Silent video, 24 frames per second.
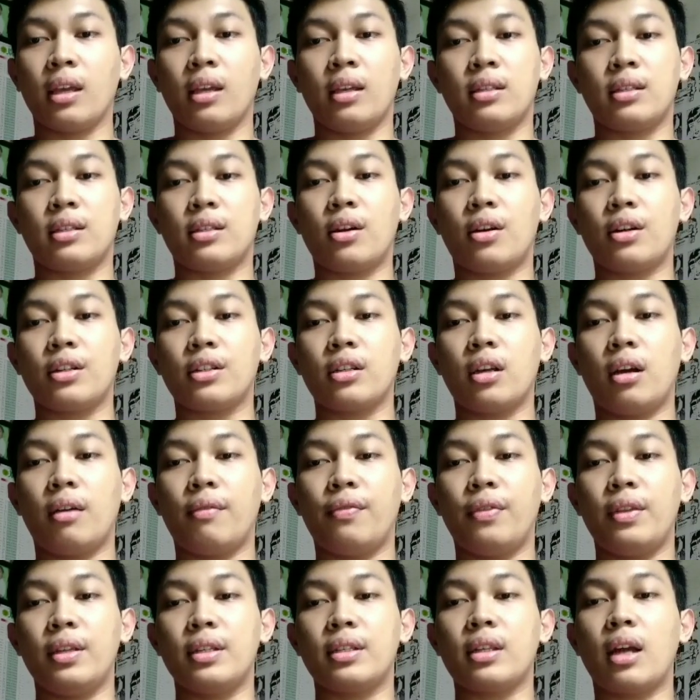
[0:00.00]
Source
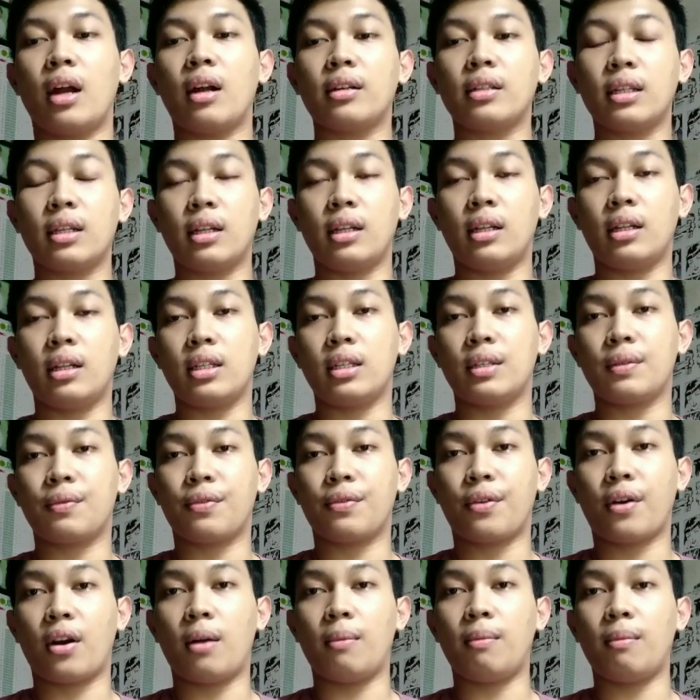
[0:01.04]
of this article is
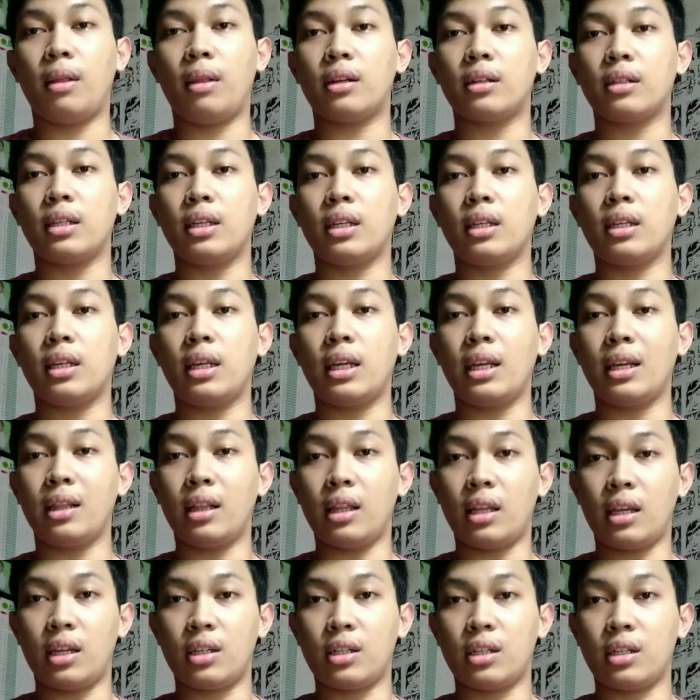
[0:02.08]
from
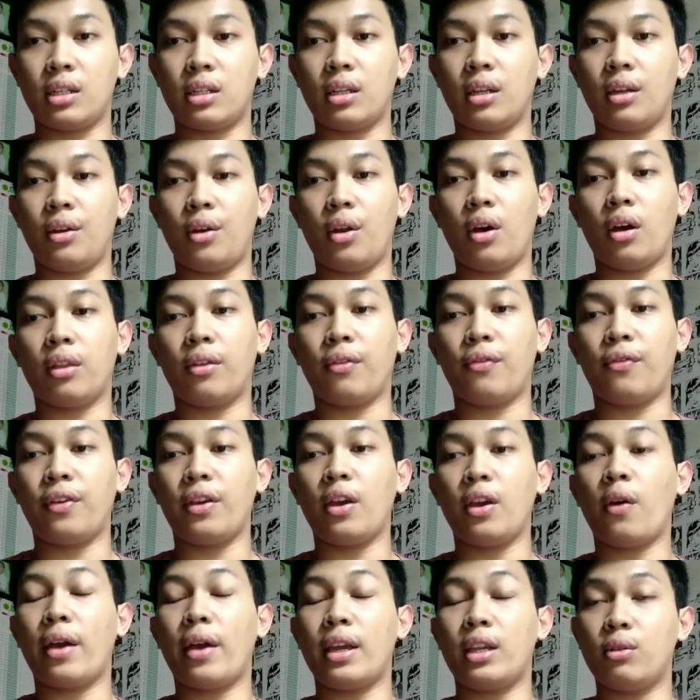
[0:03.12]

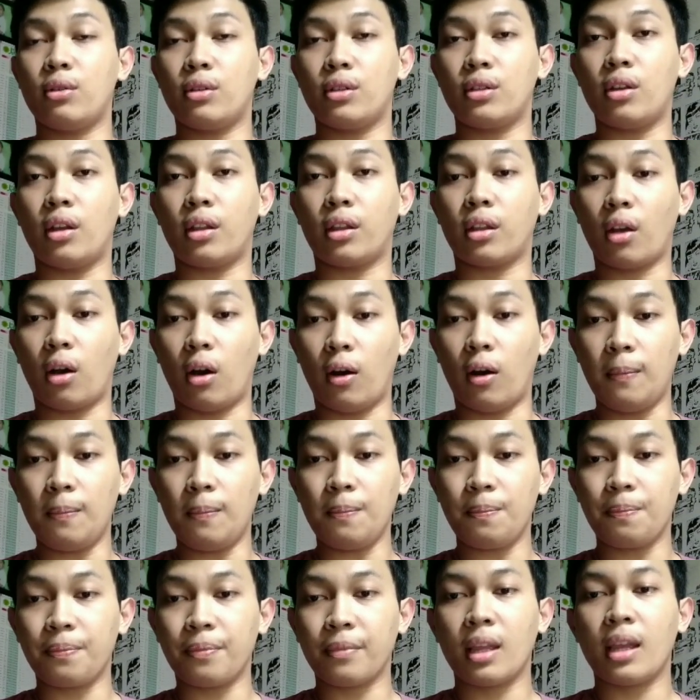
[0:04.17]

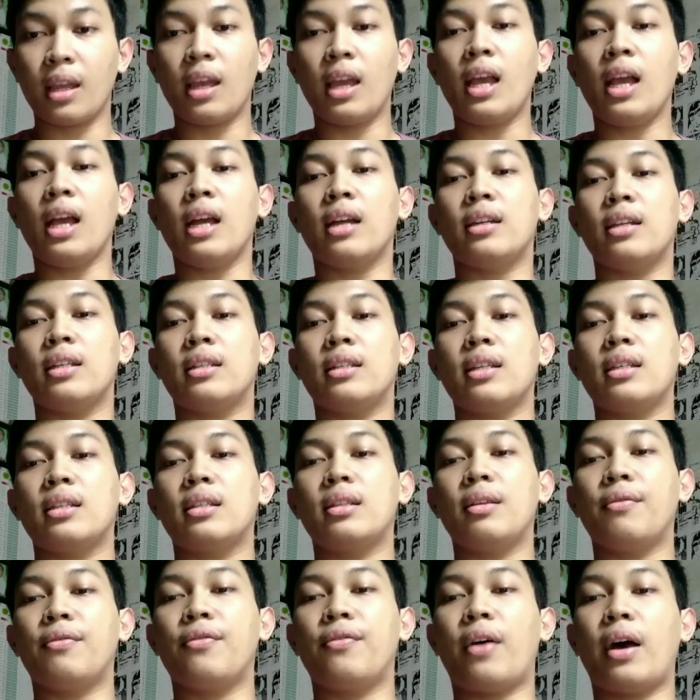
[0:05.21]
learningenglish.voanews.com. This is
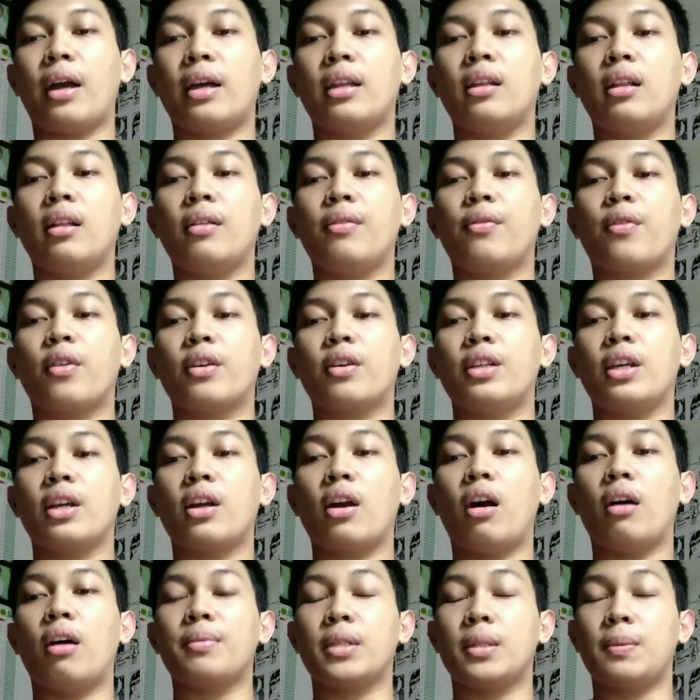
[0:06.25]
the final project
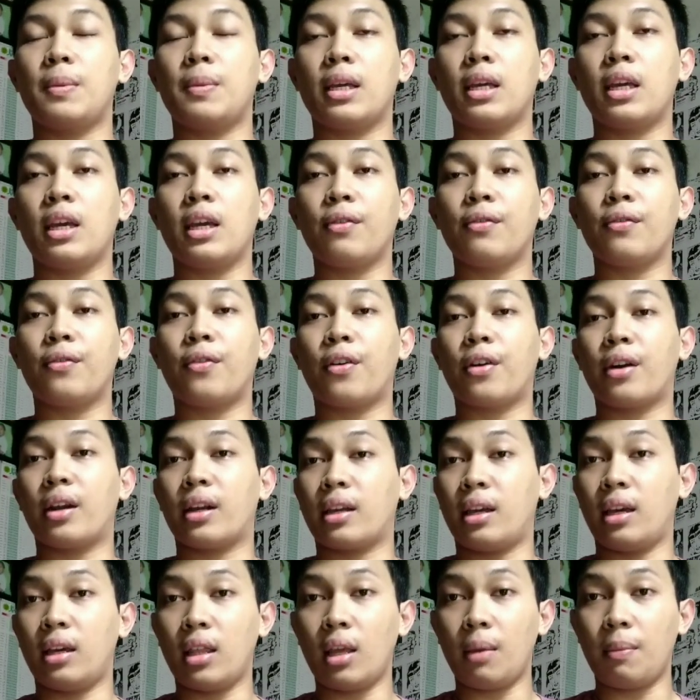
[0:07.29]
of speaking for
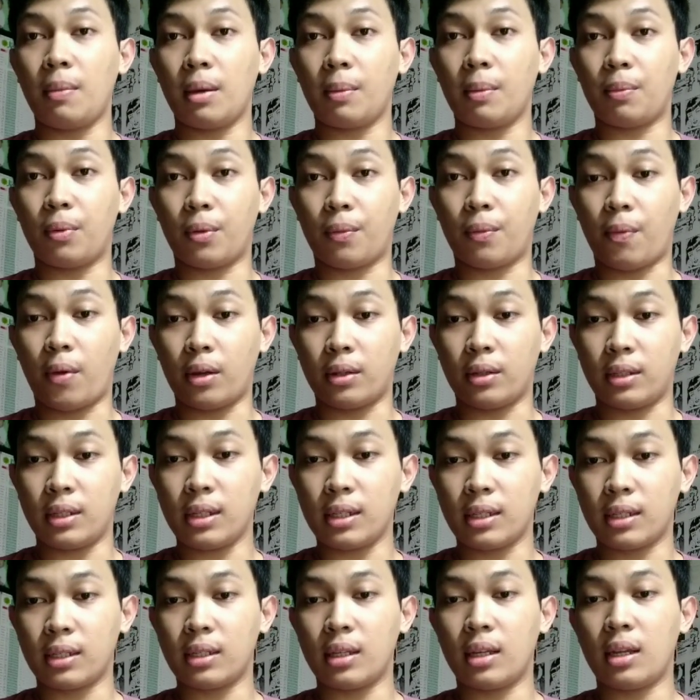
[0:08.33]
academic
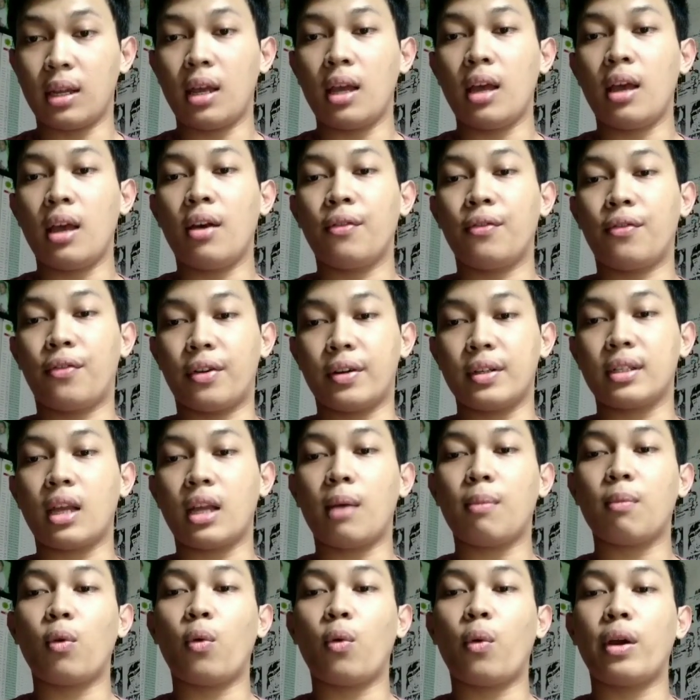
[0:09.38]
purposes. First,
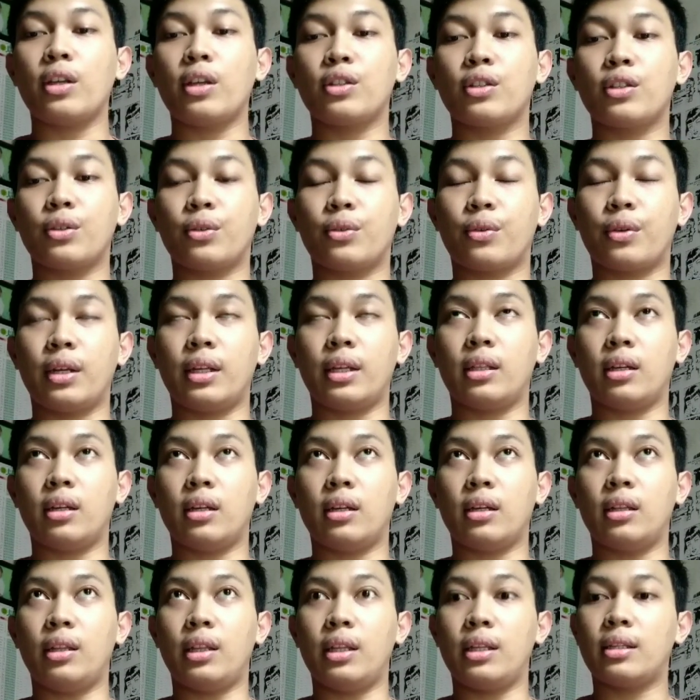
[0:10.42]
I'm going to read
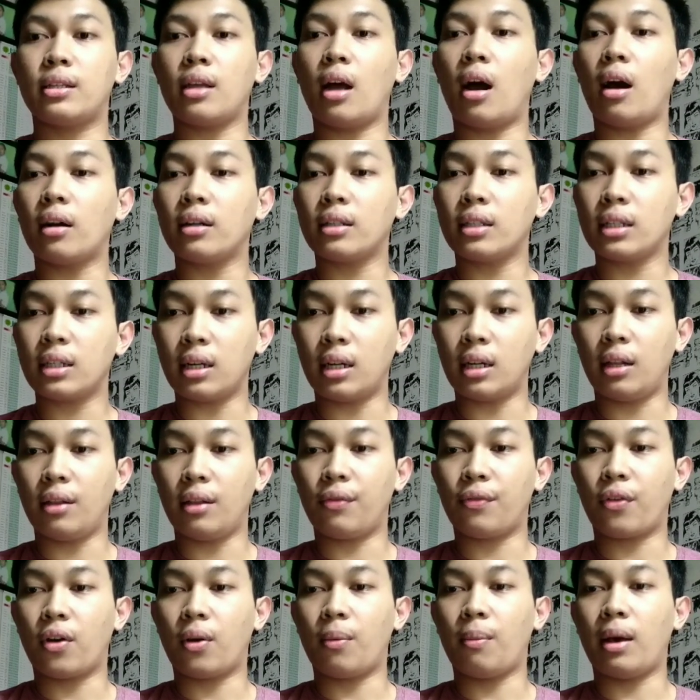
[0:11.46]
this article
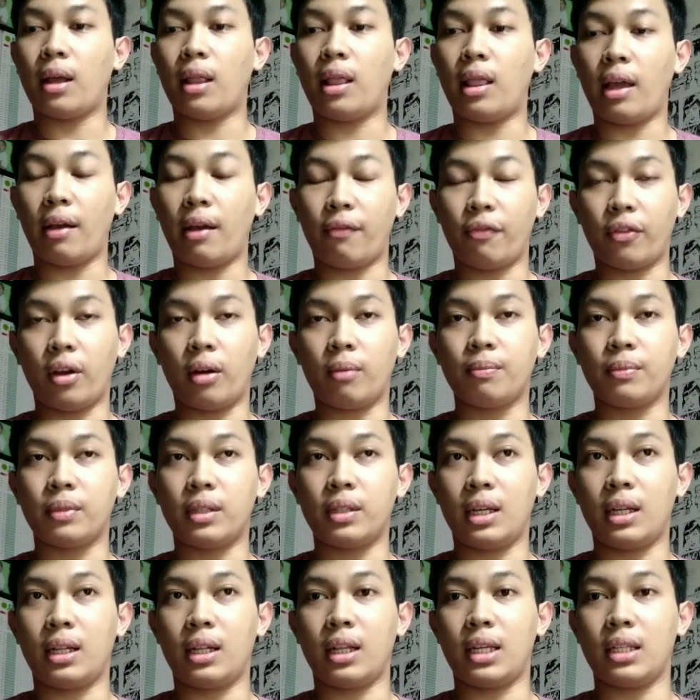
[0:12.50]
from my laptop
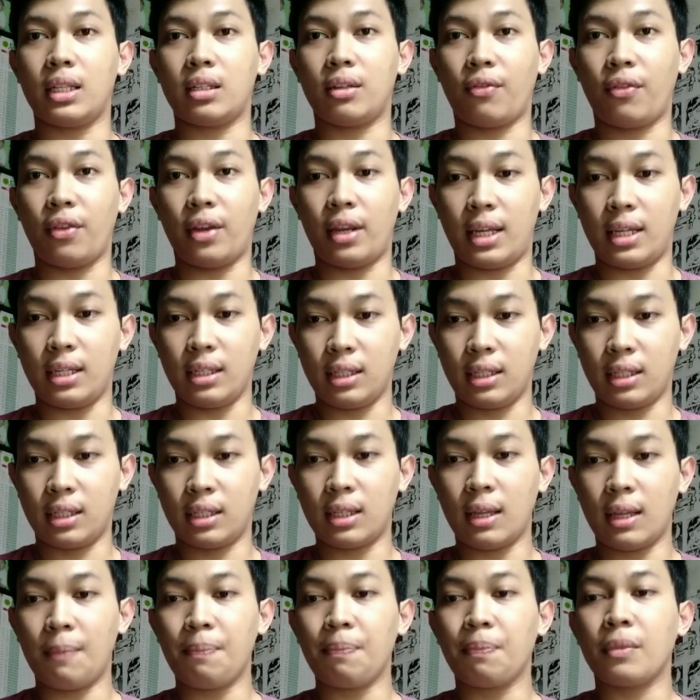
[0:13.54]
till it's finished,